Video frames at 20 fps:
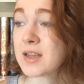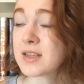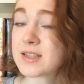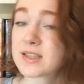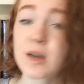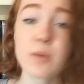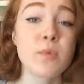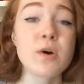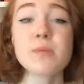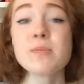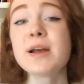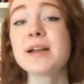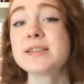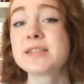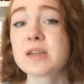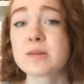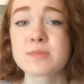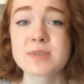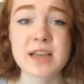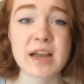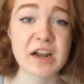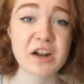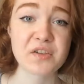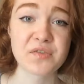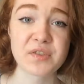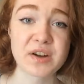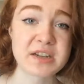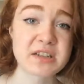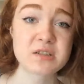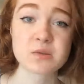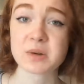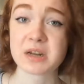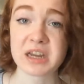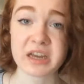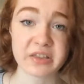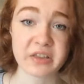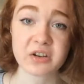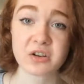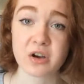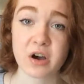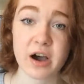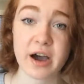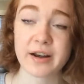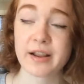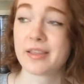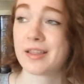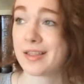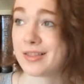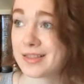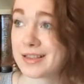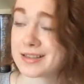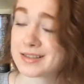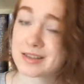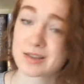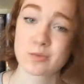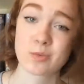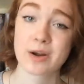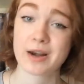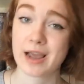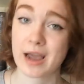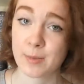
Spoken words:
Someone made some sacrifice to a heathen god and then this is what